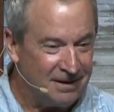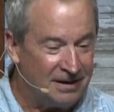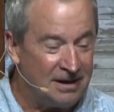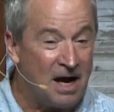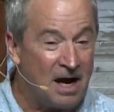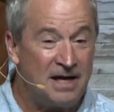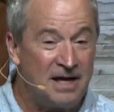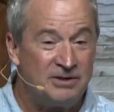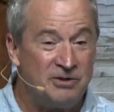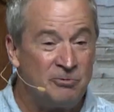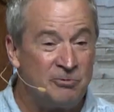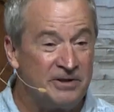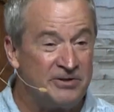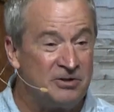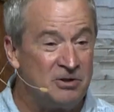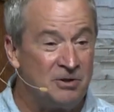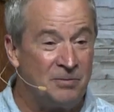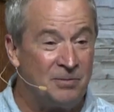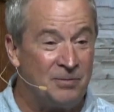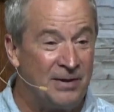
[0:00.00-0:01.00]
God's
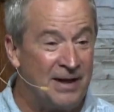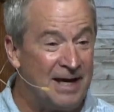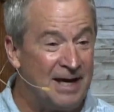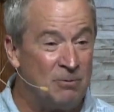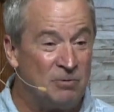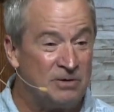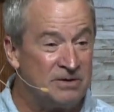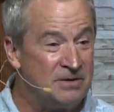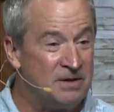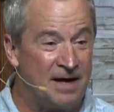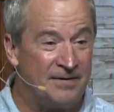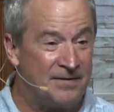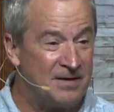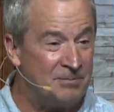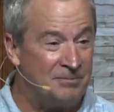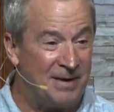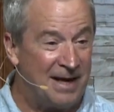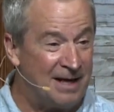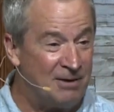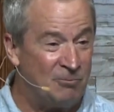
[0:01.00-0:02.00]
original plan was not
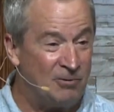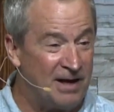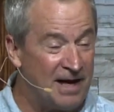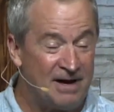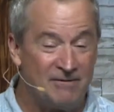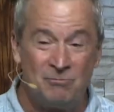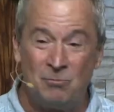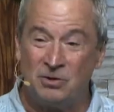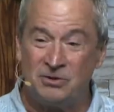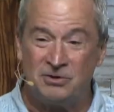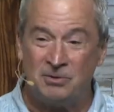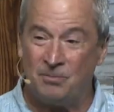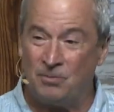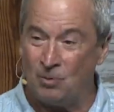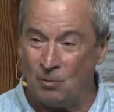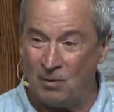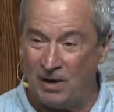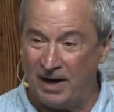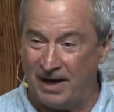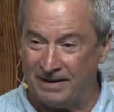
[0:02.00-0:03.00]
that man would have
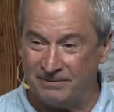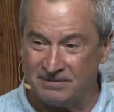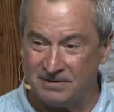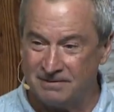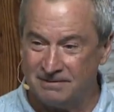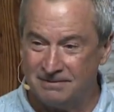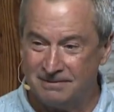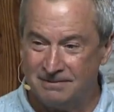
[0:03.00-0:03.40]
multiple wives.